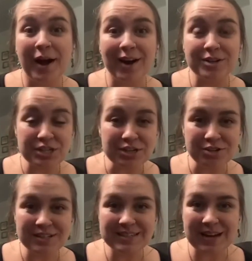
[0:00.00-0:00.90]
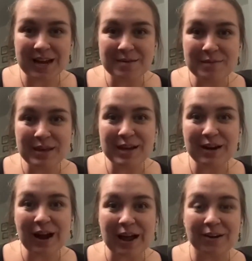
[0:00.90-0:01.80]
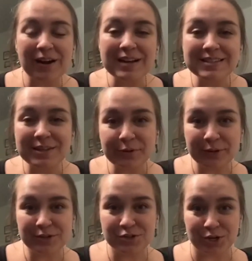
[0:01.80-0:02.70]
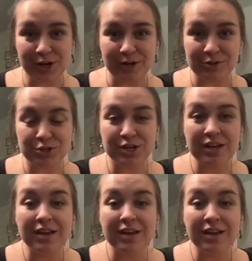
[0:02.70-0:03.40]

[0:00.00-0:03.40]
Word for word: our children's time here at Christ Lutheran Church.